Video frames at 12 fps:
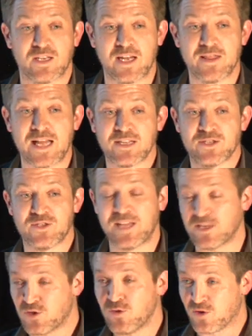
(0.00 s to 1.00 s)
And
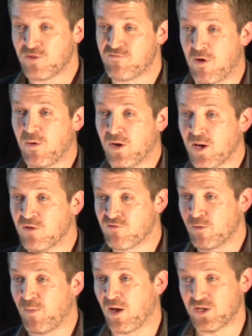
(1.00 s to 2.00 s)
that's who's controlling our
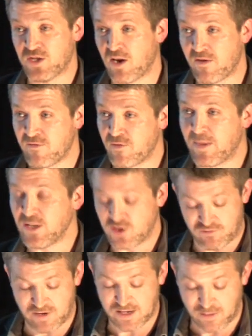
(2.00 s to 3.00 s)
drug policy and our
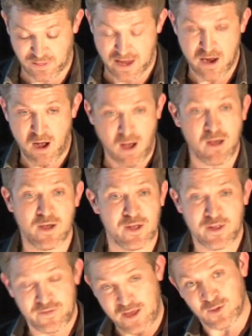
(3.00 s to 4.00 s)
information right now.
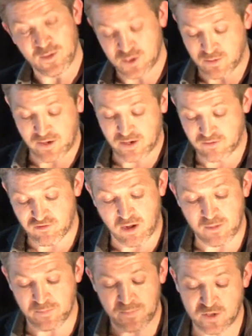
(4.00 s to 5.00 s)
They're the ones who are in
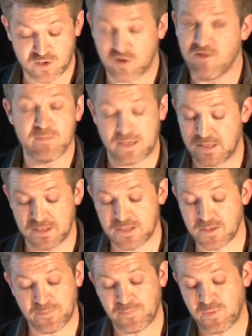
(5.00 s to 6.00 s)
control, because the government isn't.